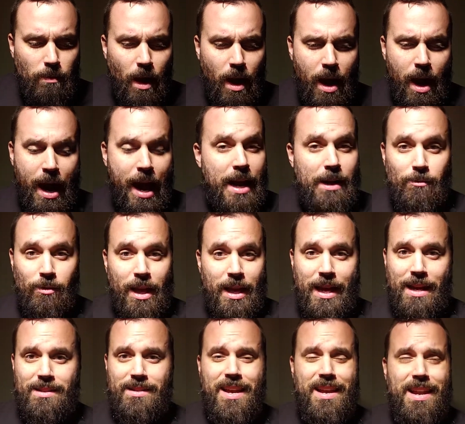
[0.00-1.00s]
And like
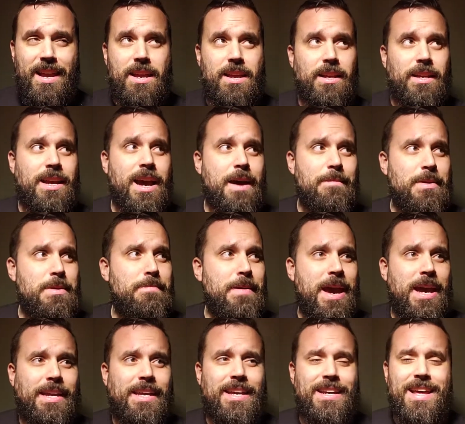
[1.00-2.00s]
I said, it got me
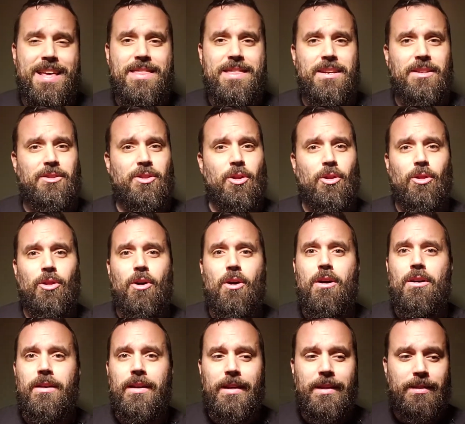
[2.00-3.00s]
back in. I think the
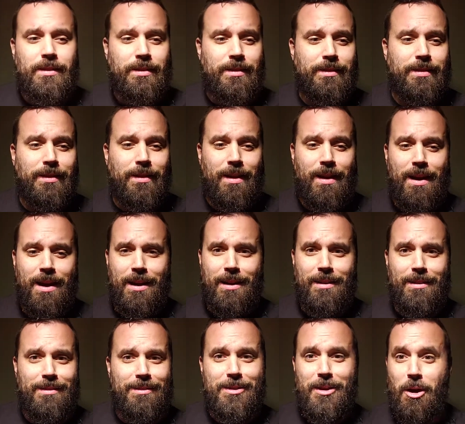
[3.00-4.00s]
longest,
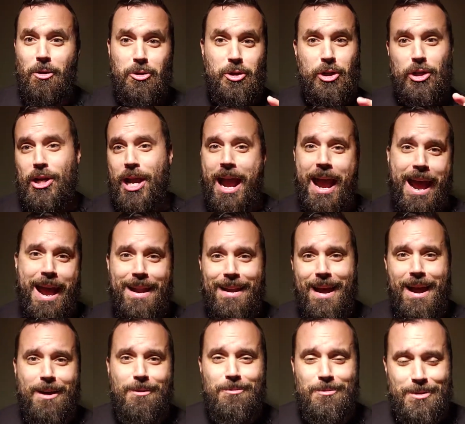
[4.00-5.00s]
chat
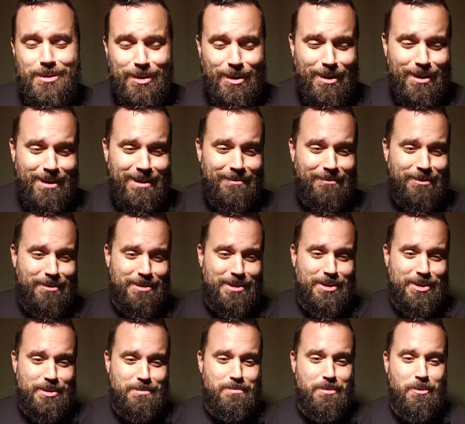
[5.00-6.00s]
I was on for the
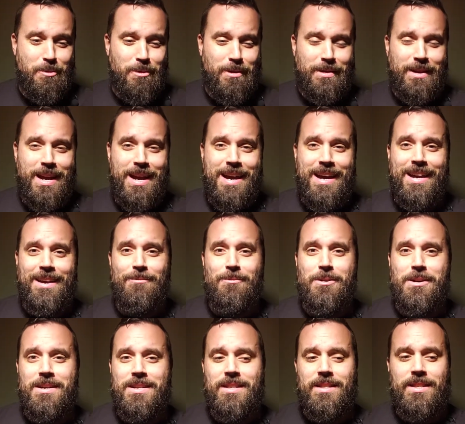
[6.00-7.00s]
support guy
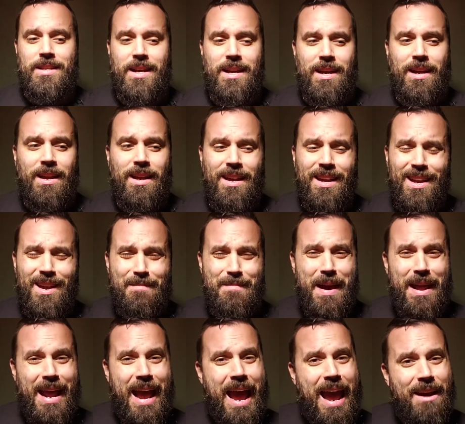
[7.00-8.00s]
was about
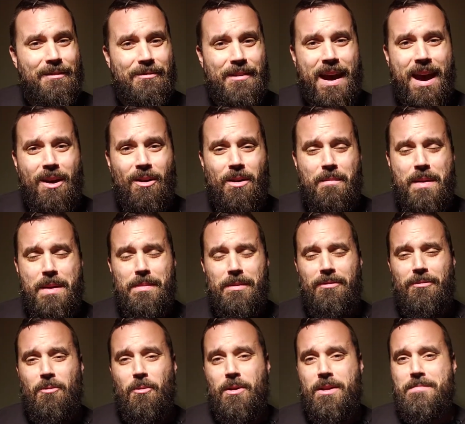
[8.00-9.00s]
a half hour, maybe
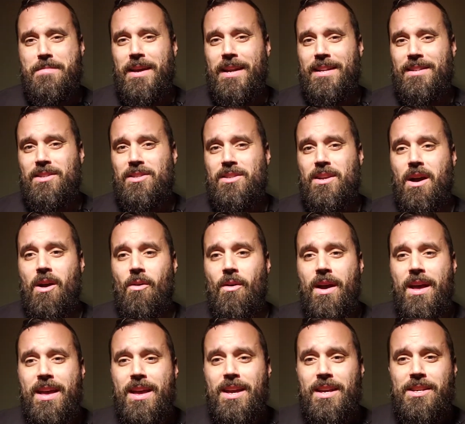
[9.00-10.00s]
40 minutes. So,
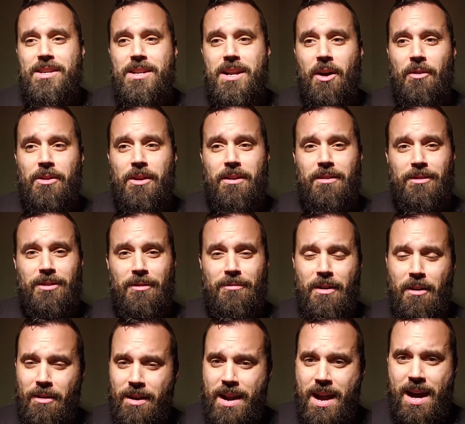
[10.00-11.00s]
they're
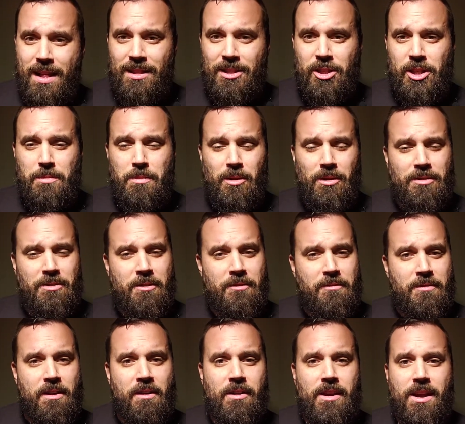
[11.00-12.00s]
very knowledgeable and they're
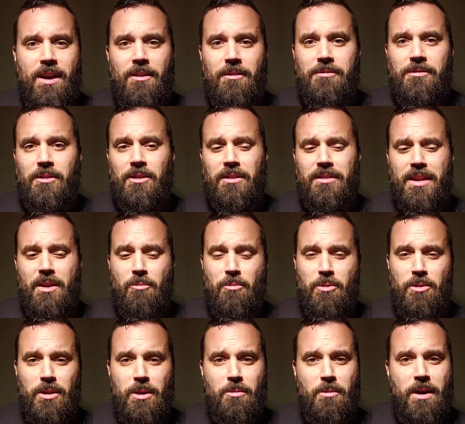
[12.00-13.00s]
very helpful, and they
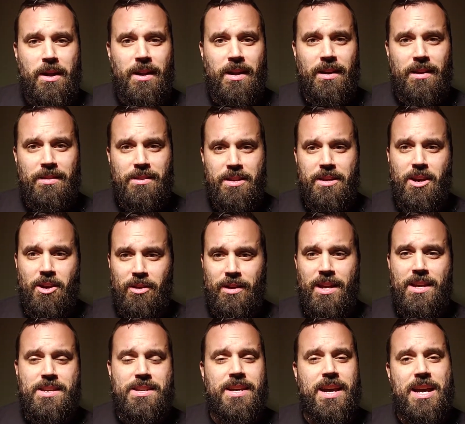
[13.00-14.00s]
really want to,
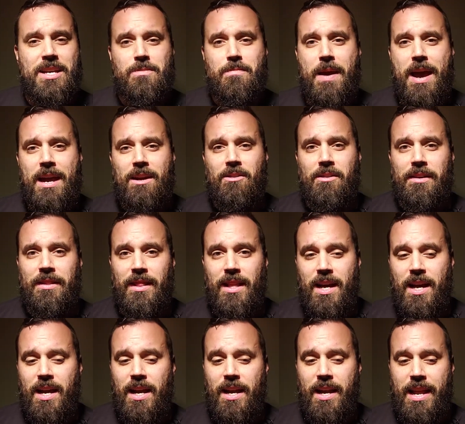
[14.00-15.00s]
get you guys back
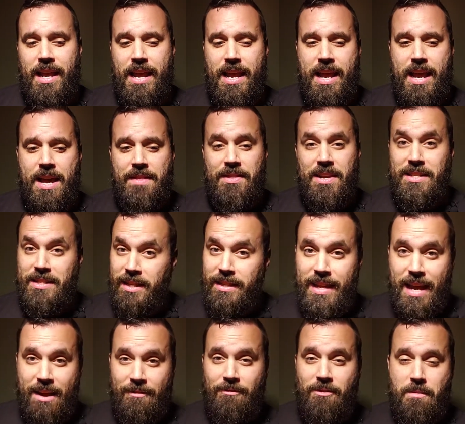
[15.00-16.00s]
online. And they did
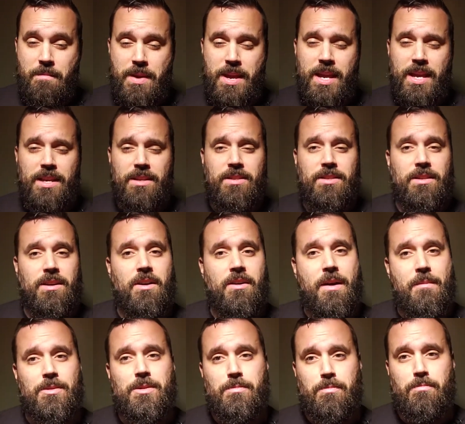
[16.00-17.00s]
that for me, so I
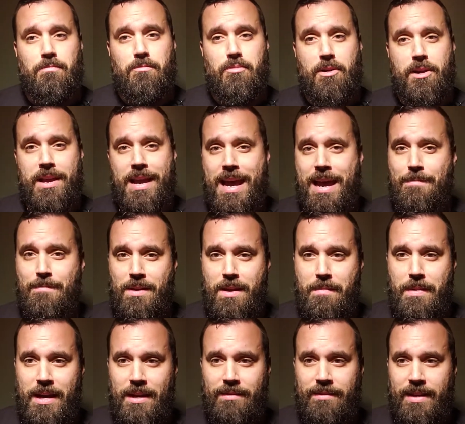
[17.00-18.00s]
was pretty happy
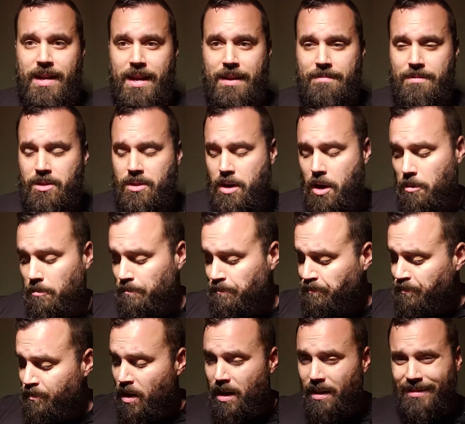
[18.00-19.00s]
about that. So
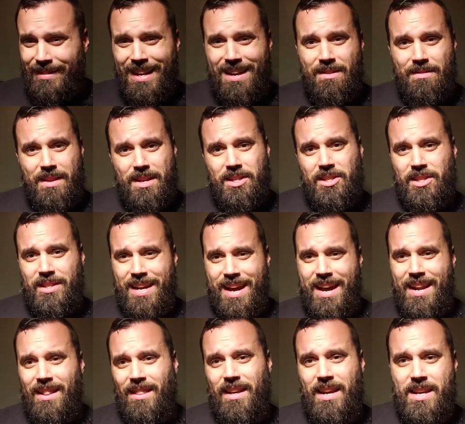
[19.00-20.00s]
that's just
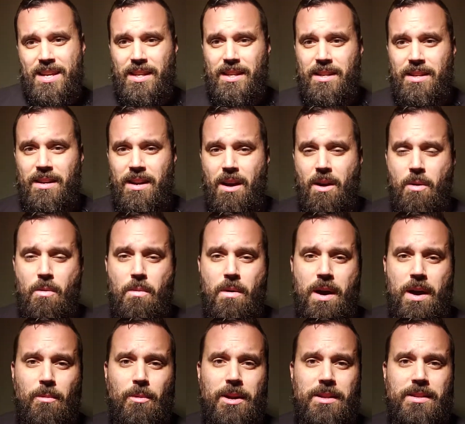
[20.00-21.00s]
kind of like,
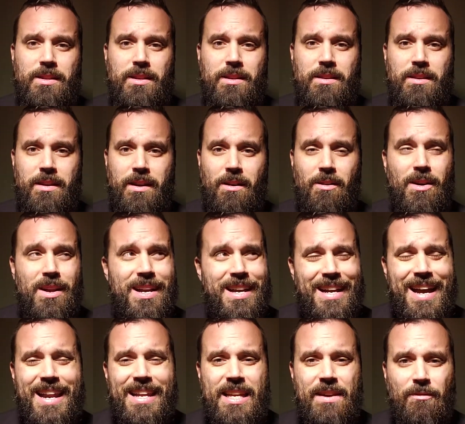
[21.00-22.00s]
I wanted to,
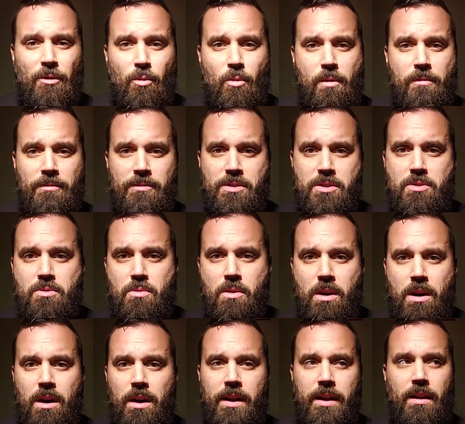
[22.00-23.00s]
kind of give a review
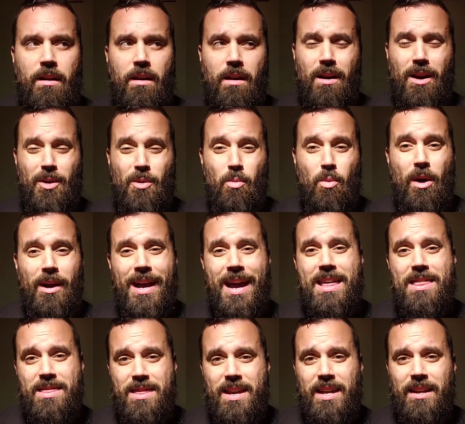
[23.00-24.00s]
on what I
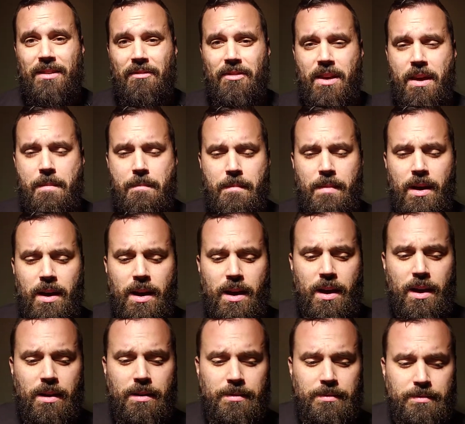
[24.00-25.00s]
think of them,
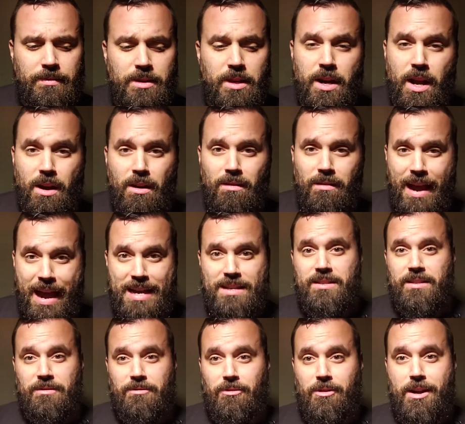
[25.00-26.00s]

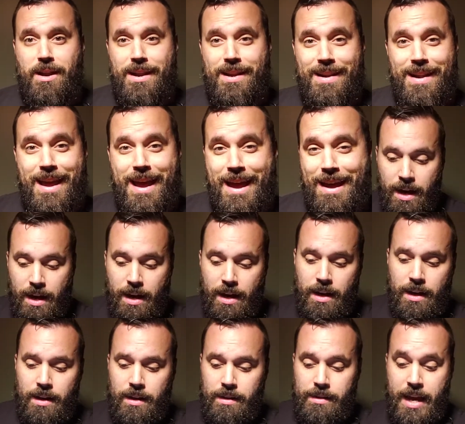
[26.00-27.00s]
as of right
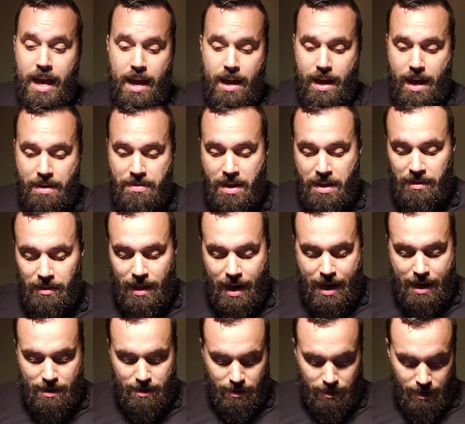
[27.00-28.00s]
now. And then
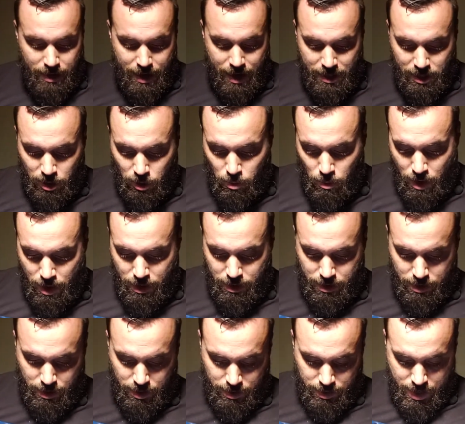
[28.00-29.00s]
lastly, I just wanted
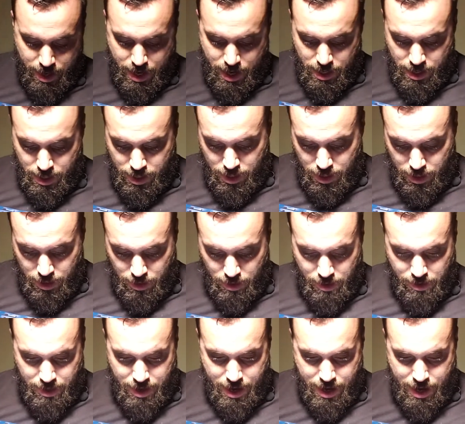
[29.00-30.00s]
to say
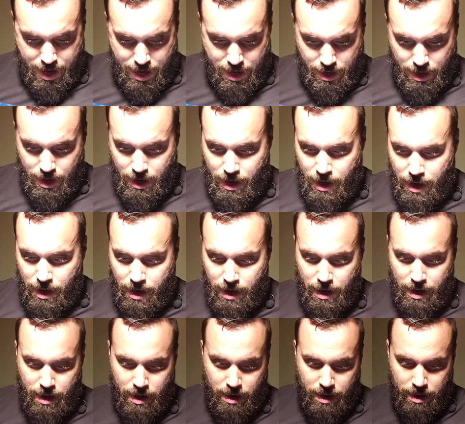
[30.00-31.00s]
here that,
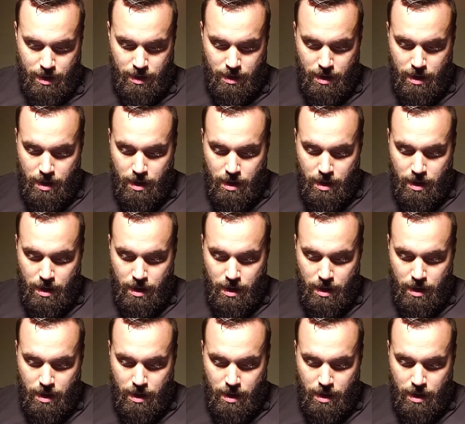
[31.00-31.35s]
I